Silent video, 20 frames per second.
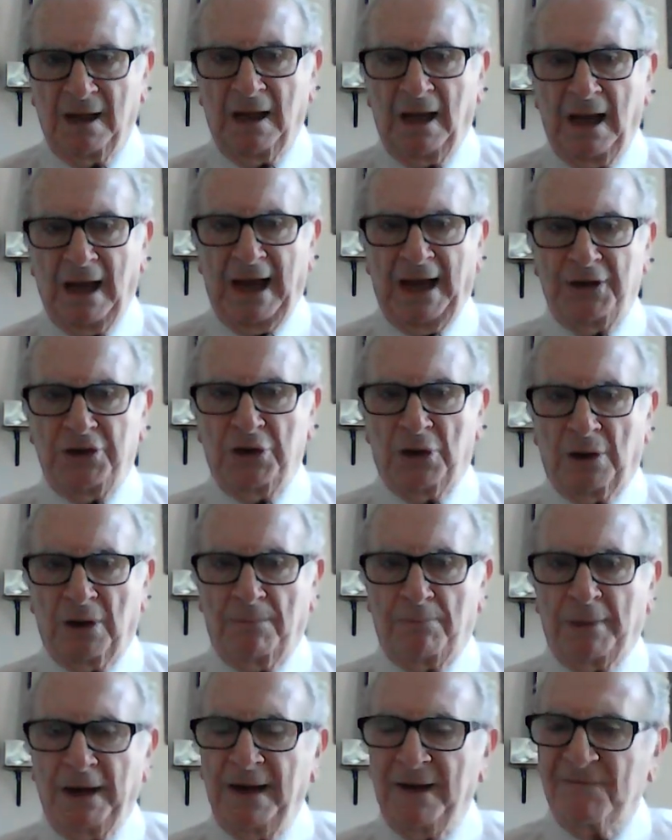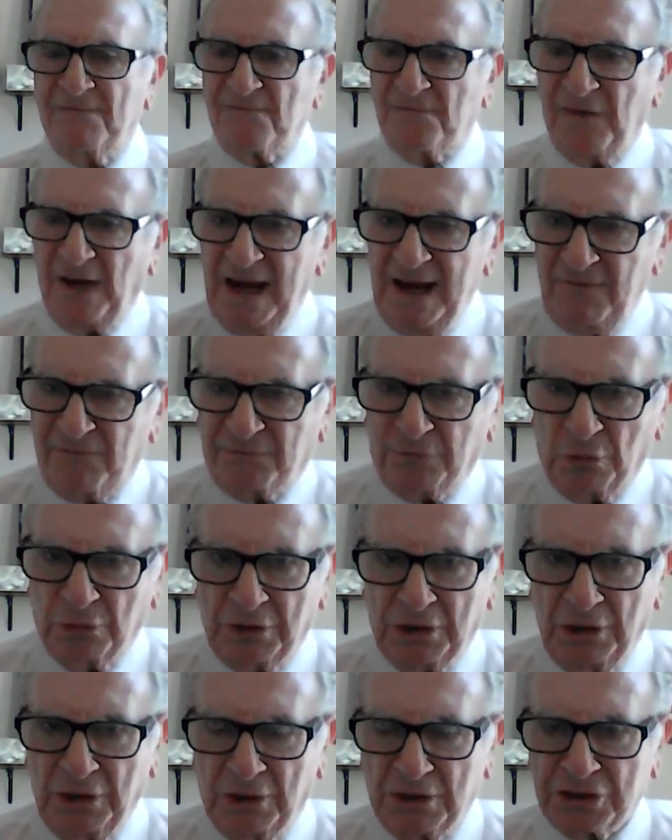and you're being faithful
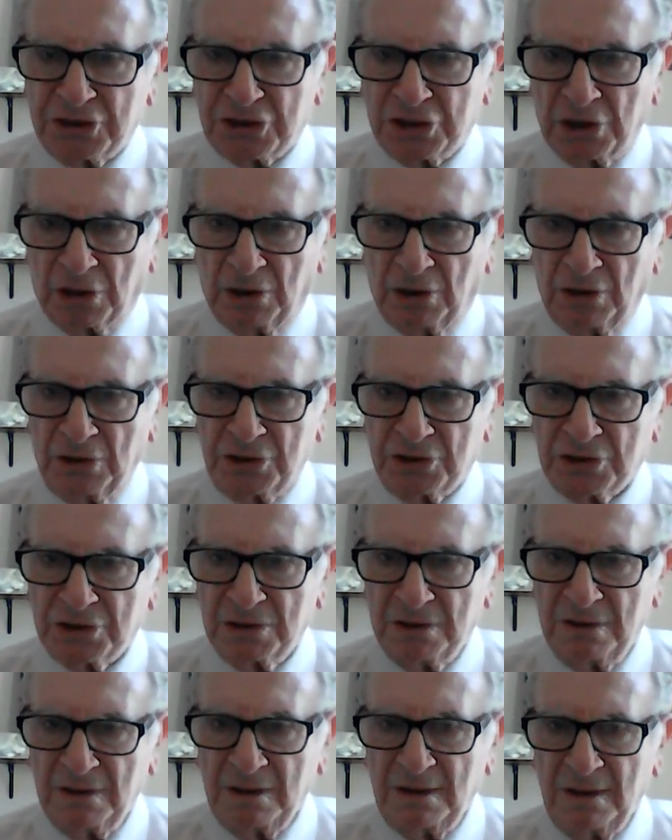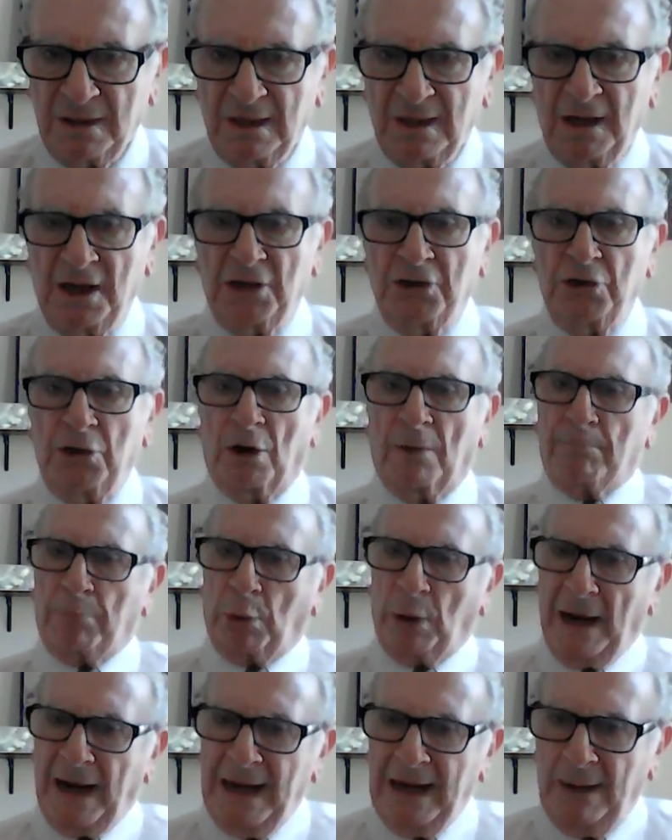to your church, you're
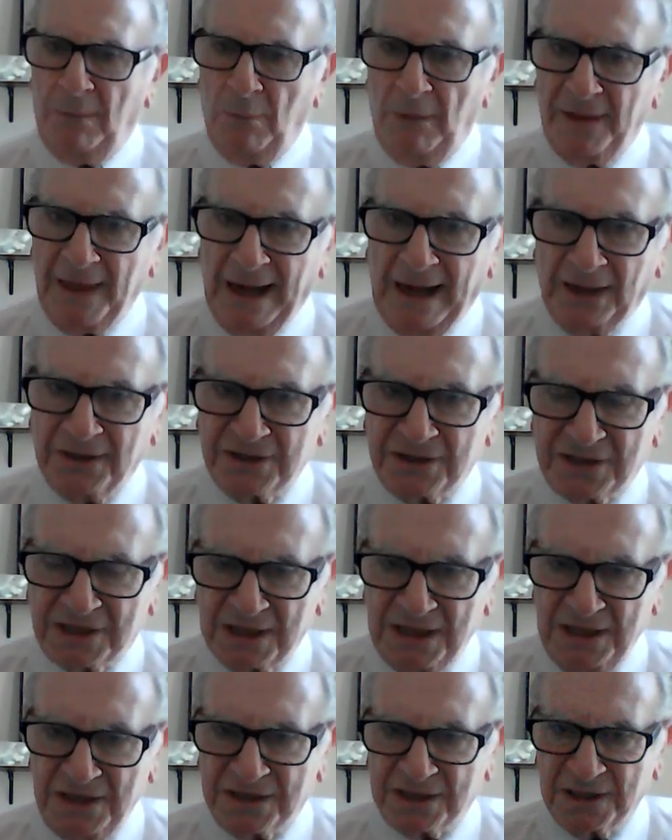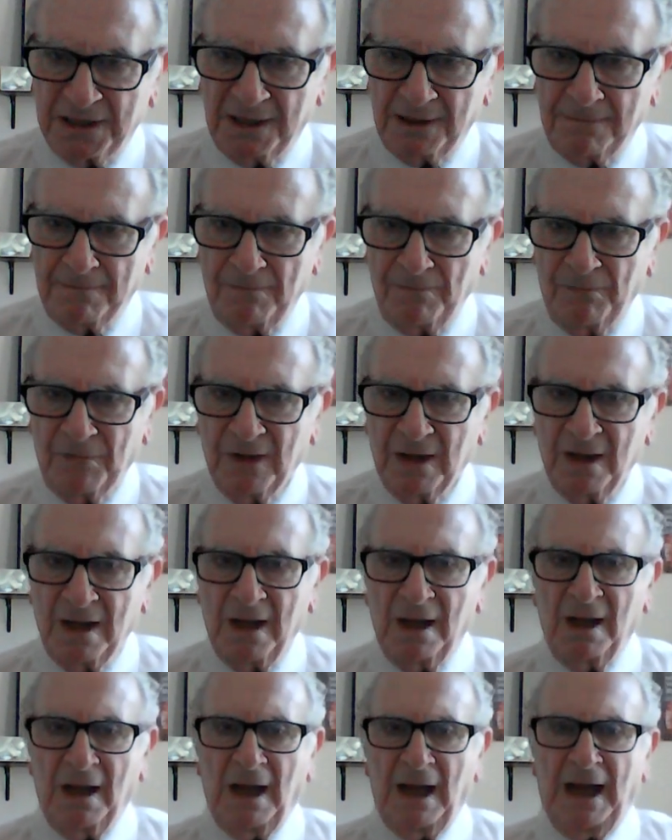praying without ceasing,
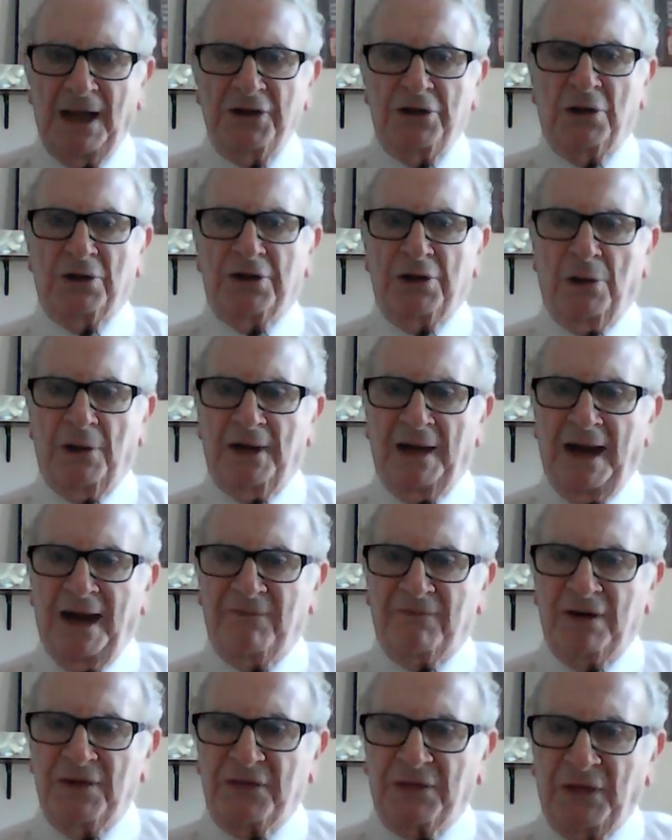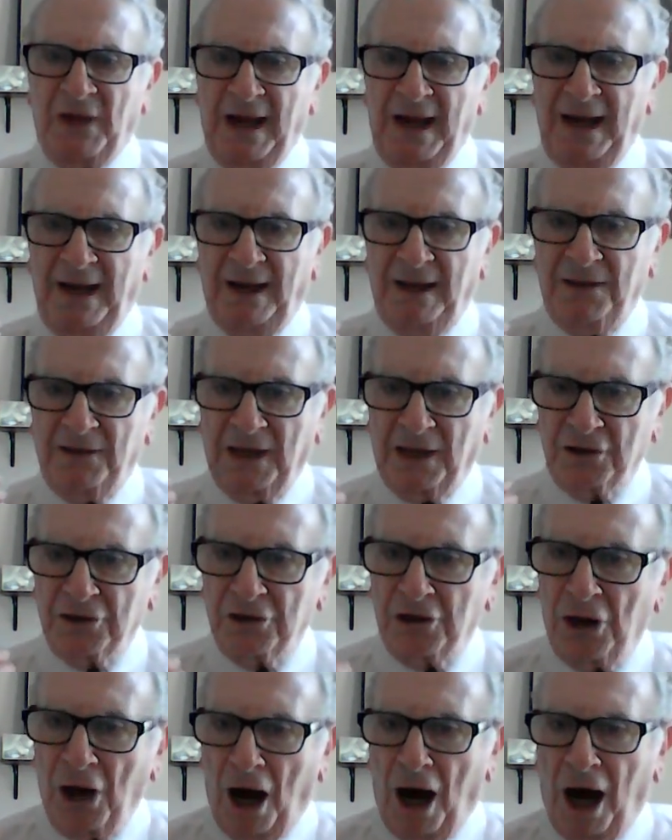and you're doing everything
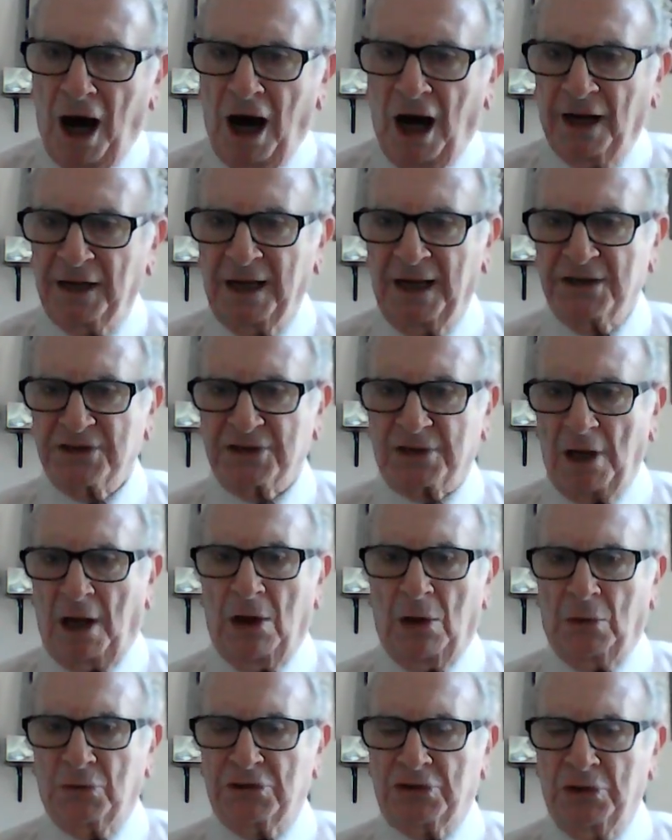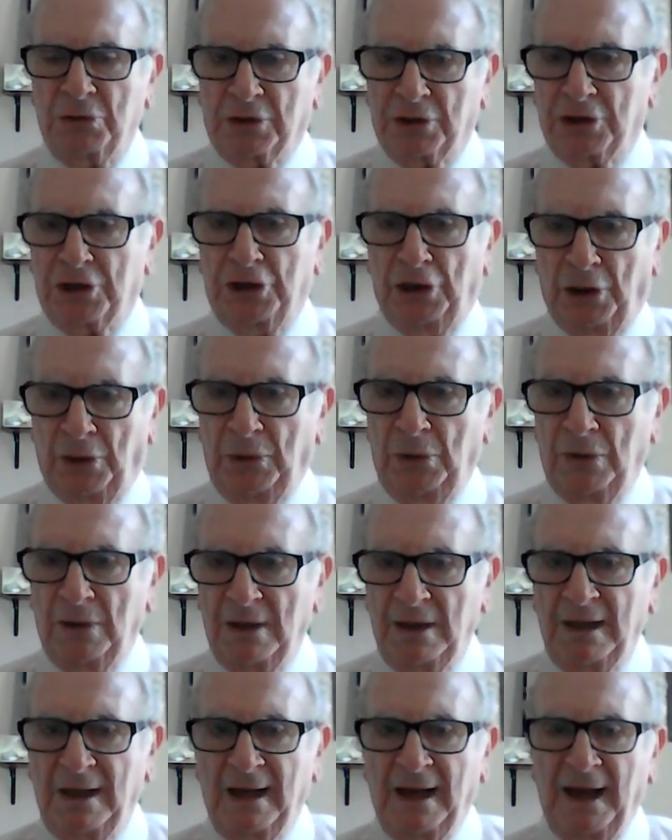that God has called you to do
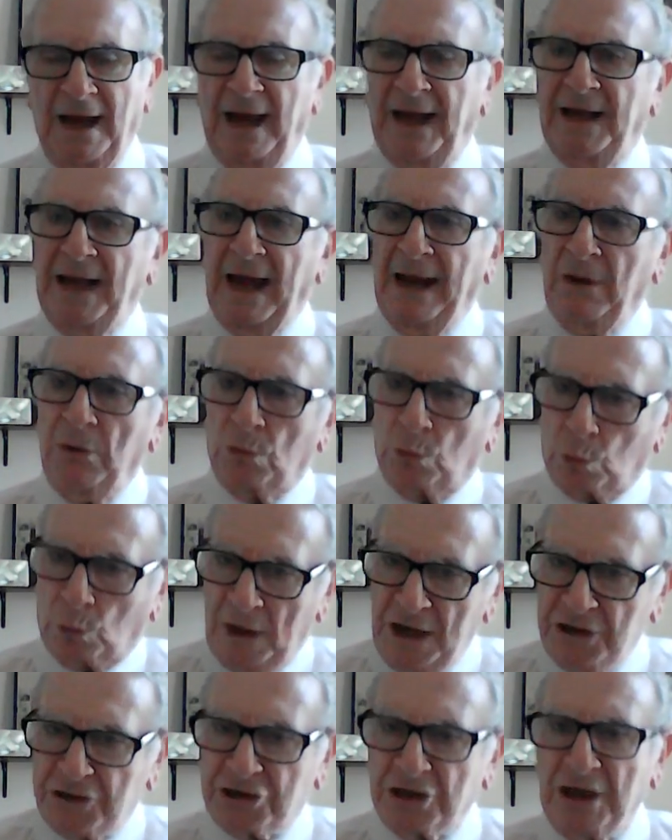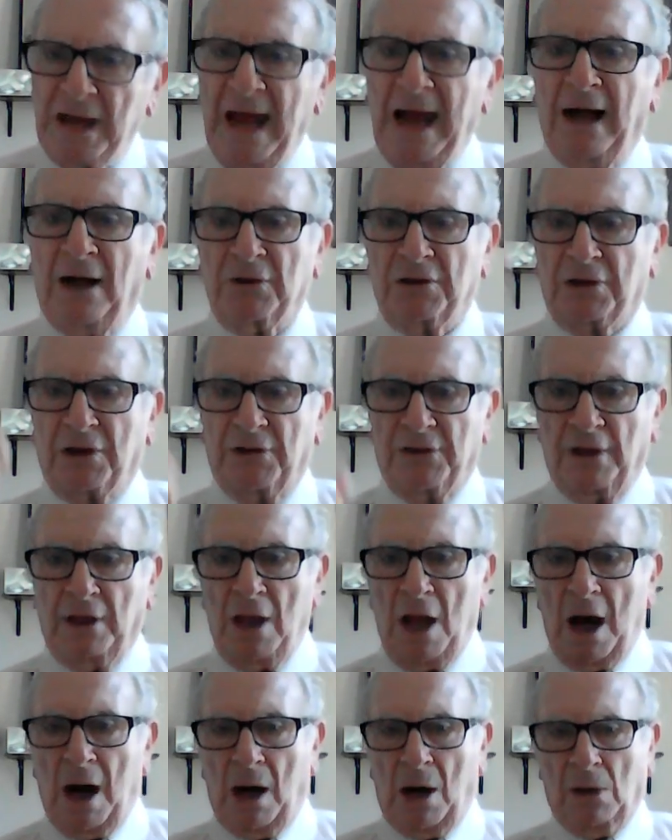and reaching out to the
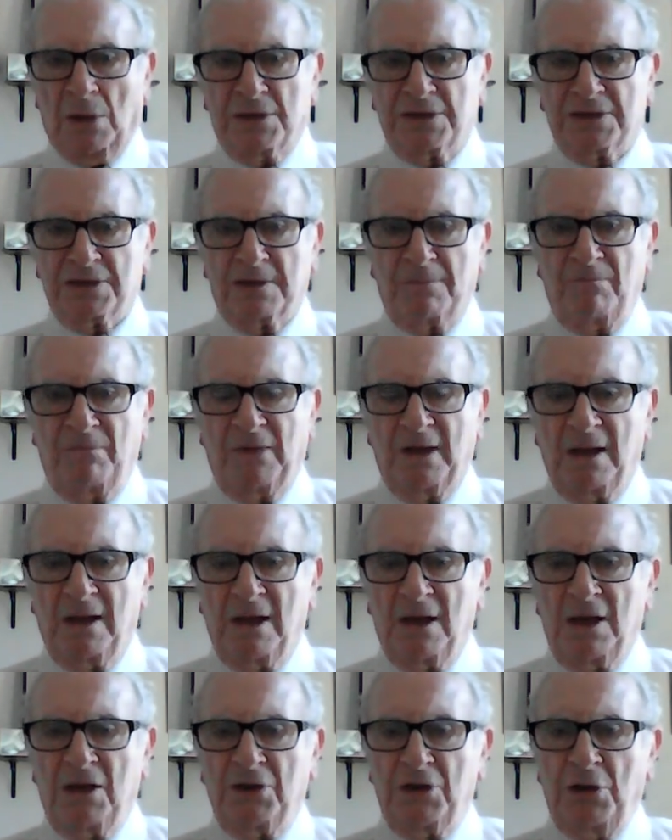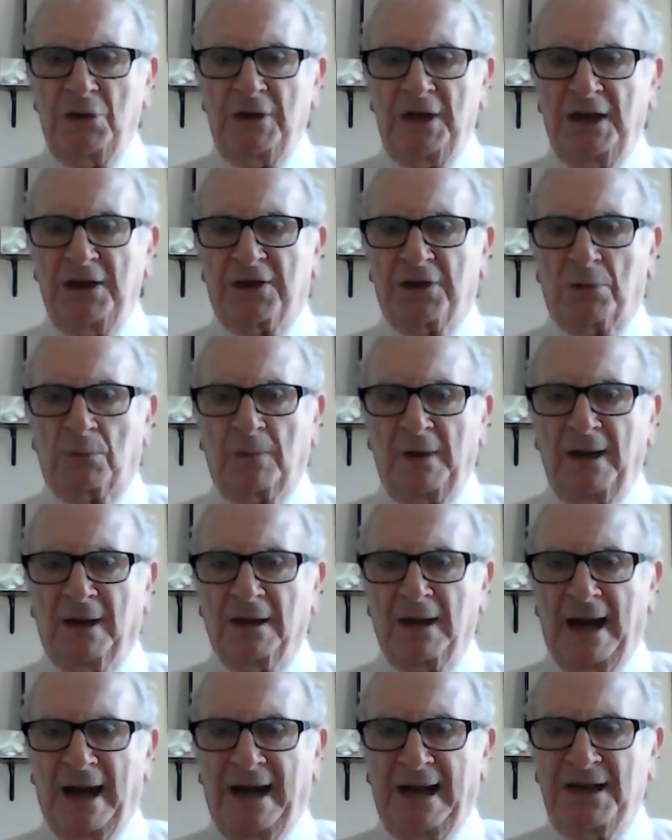lost you need to
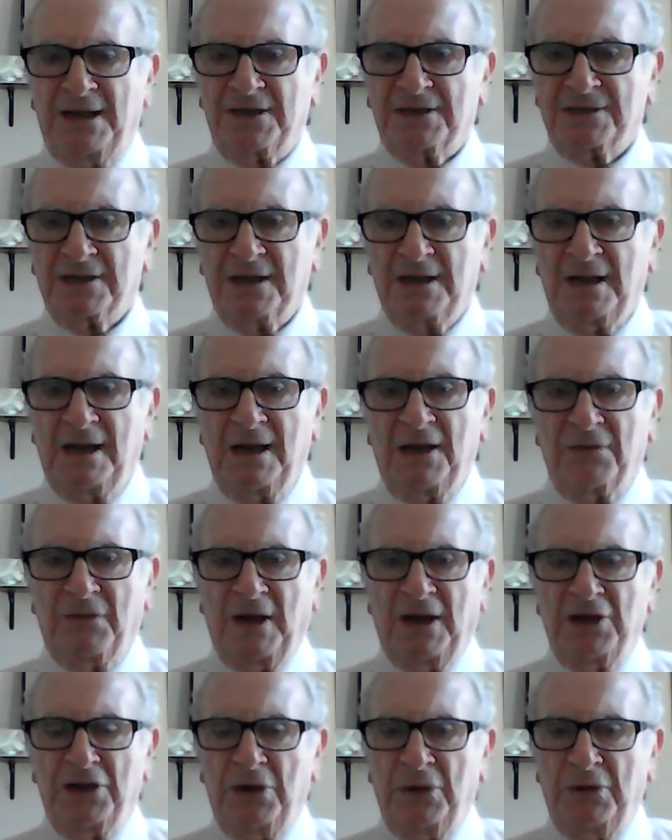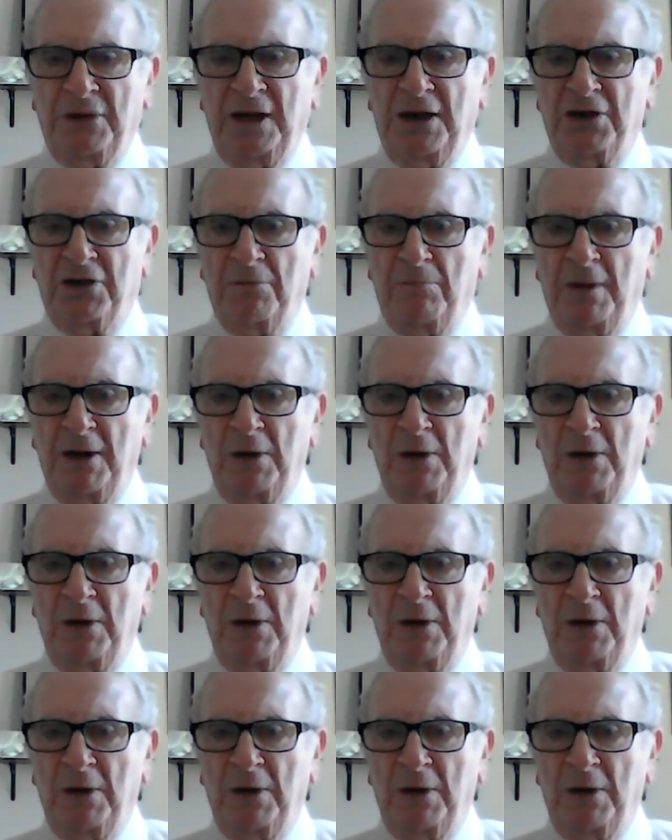realize that you need to be